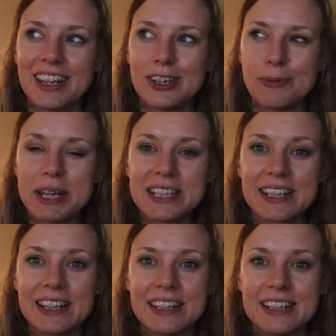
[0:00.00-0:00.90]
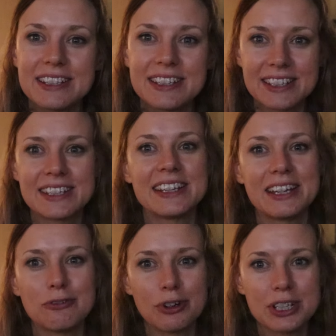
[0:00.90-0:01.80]
you're basically sitting
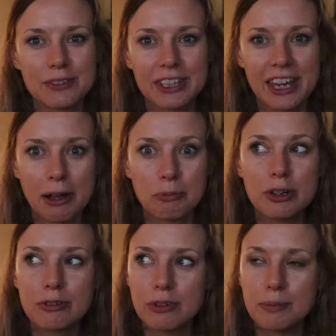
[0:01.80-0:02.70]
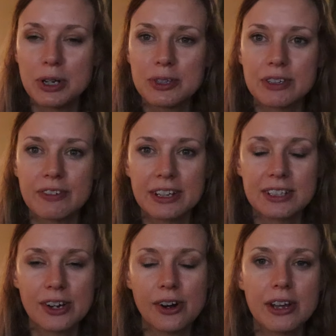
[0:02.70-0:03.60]
in front of a camera for most of that
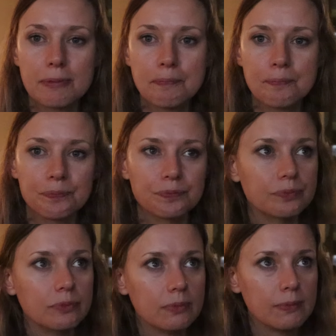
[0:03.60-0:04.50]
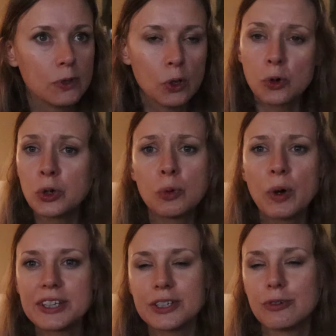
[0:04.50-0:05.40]
time, or you're
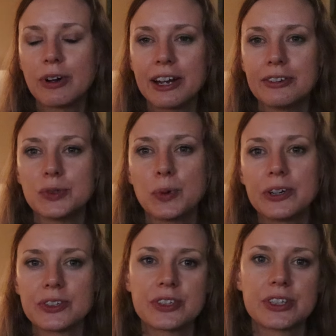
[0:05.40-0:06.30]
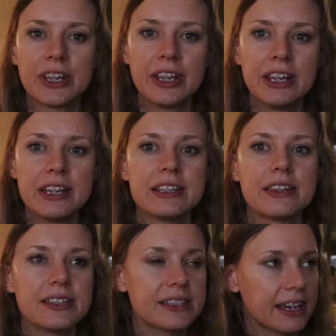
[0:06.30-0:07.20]
waiting around whilst
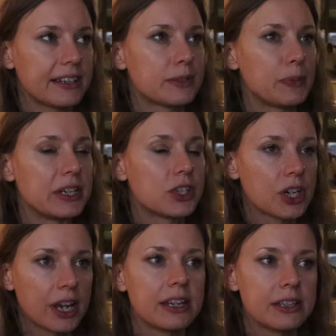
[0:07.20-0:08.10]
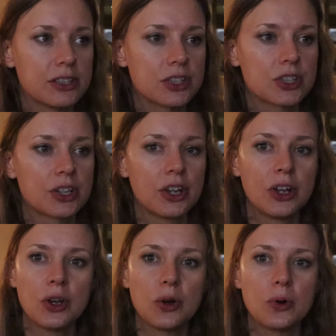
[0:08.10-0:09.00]
the set is being changed,
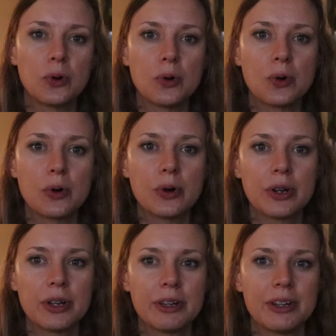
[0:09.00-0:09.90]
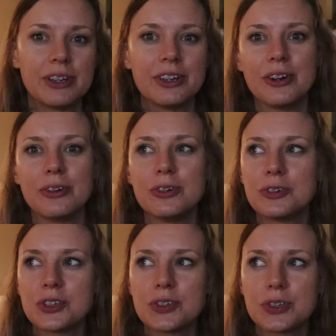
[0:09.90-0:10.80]
or you're
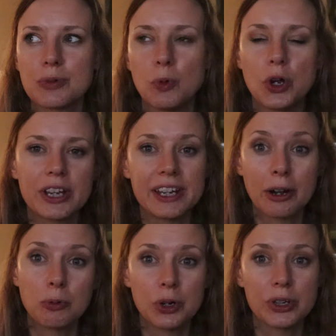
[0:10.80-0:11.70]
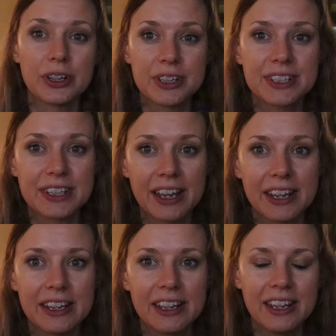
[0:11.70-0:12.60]
just working out what you're going to
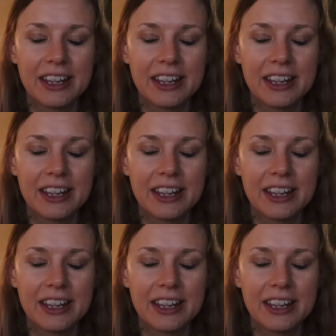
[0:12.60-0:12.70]
say.